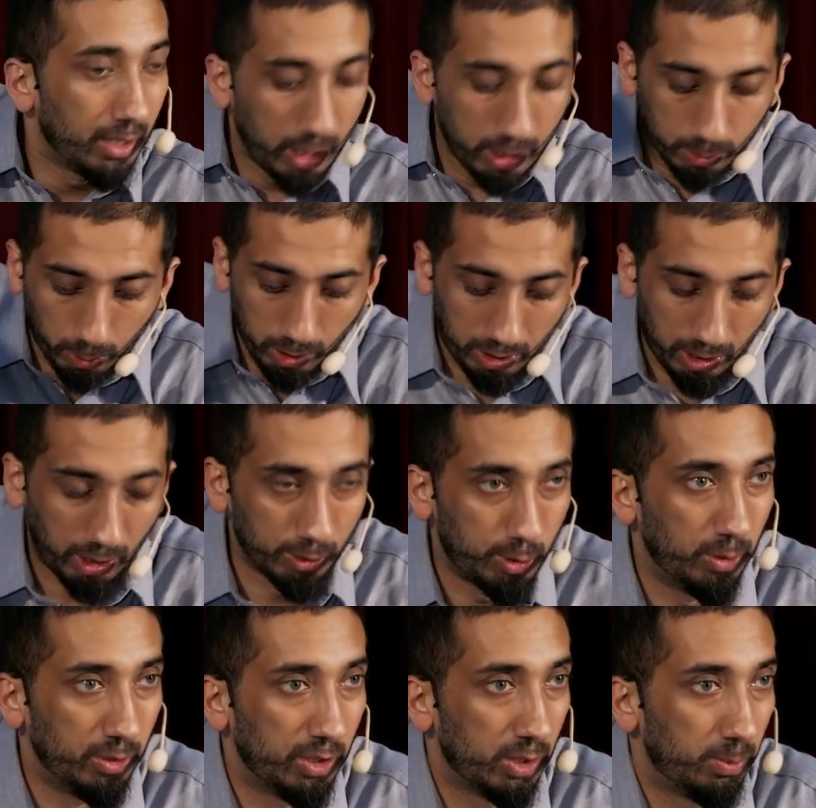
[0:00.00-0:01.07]
Here's what he tells
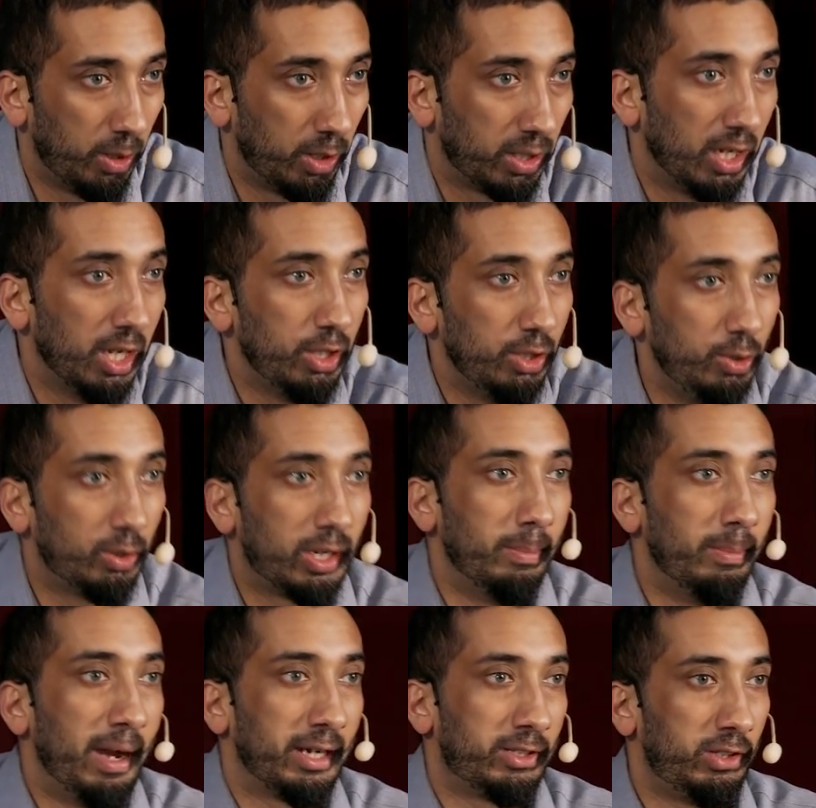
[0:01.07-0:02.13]
you in this book. You
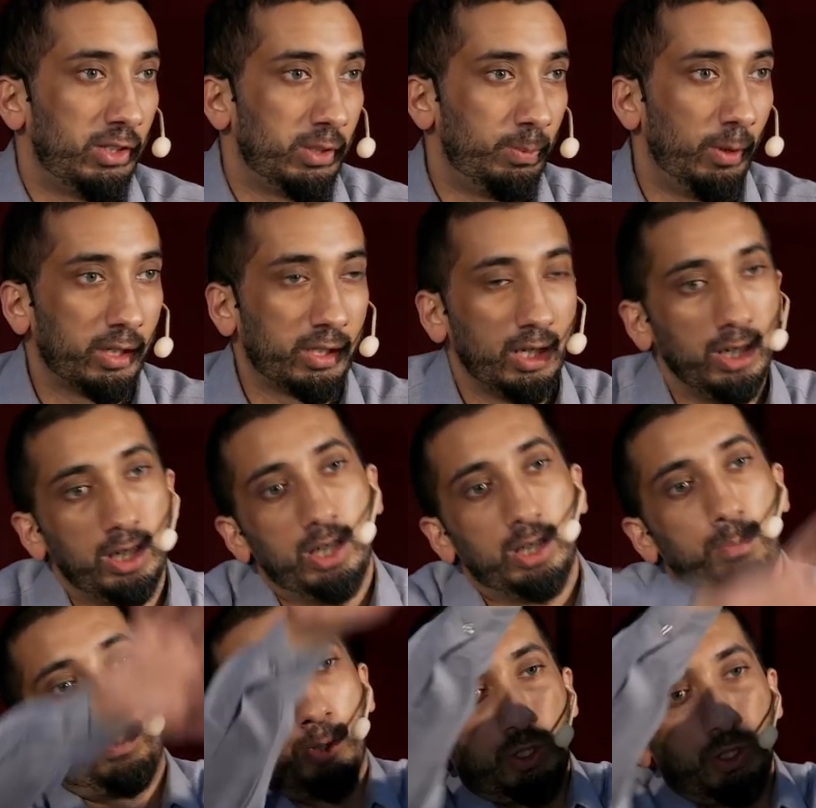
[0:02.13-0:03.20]
come back to this book,
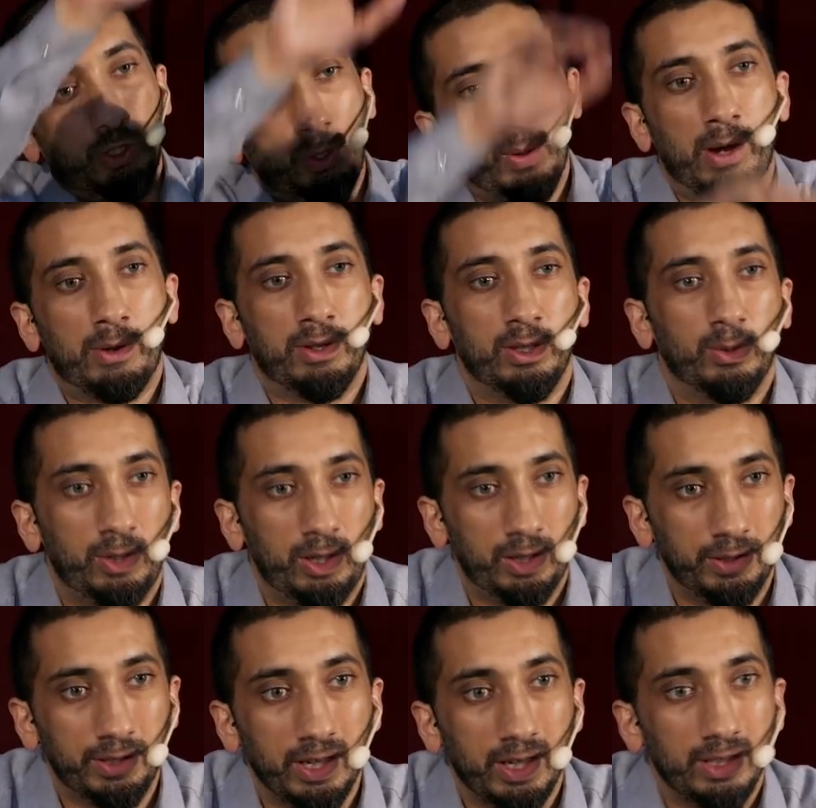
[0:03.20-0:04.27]
it pushes you out in the
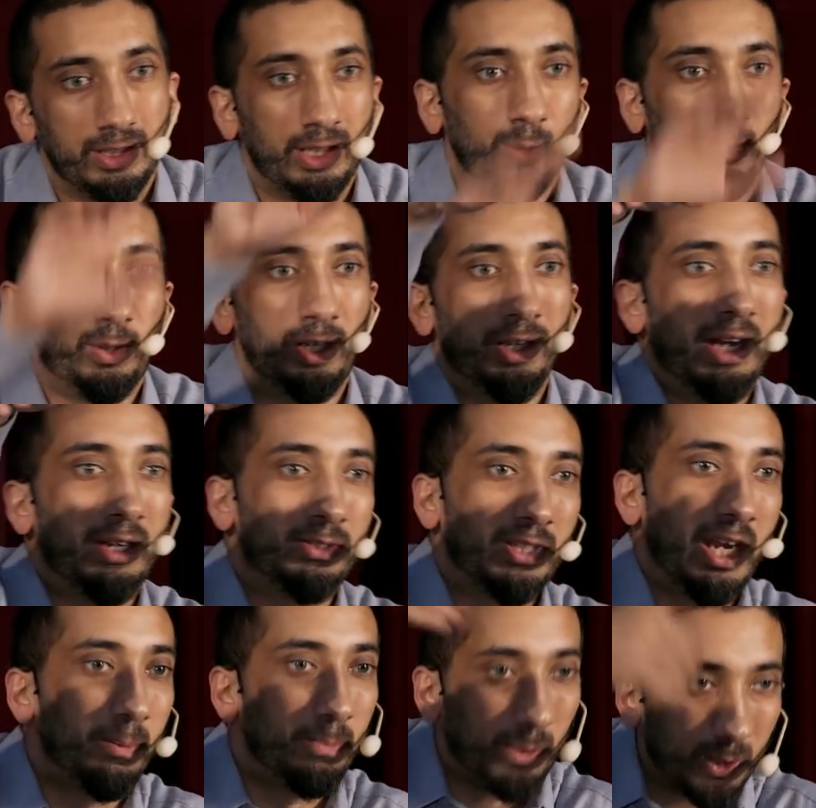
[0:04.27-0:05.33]
world. Then the world
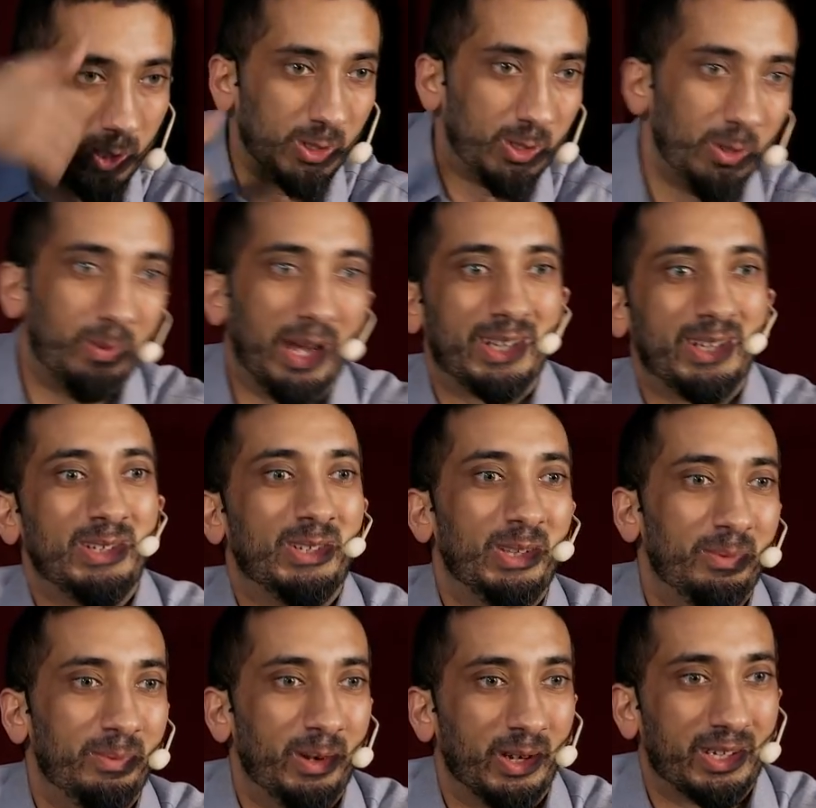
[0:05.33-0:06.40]
outside pushes you back into
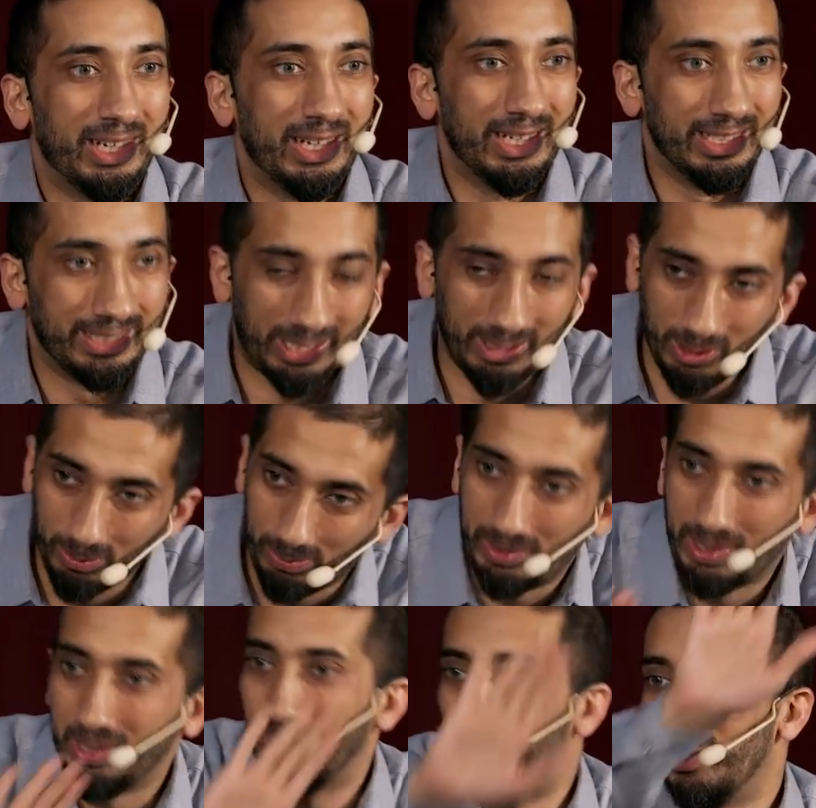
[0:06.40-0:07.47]
the book. Then
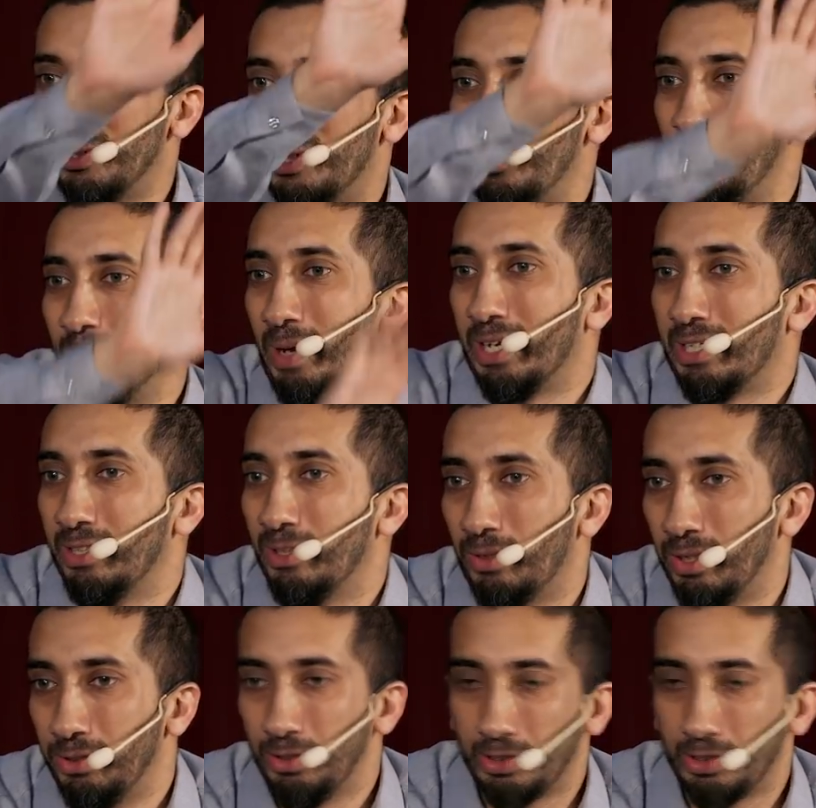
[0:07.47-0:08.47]
it pushes you back in the world.